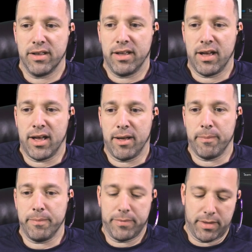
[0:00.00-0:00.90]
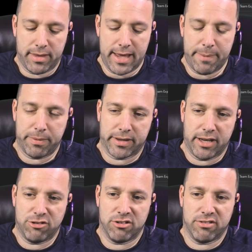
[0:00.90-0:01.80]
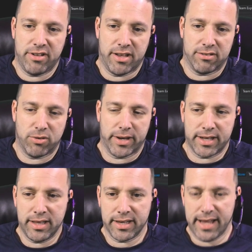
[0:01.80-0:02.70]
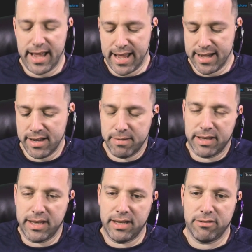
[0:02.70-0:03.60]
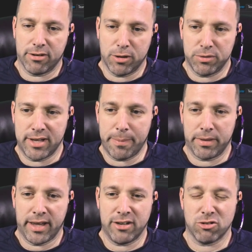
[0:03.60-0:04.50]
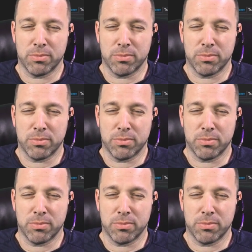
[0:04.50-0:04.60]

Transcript: the application is done. So I click any key to close the application.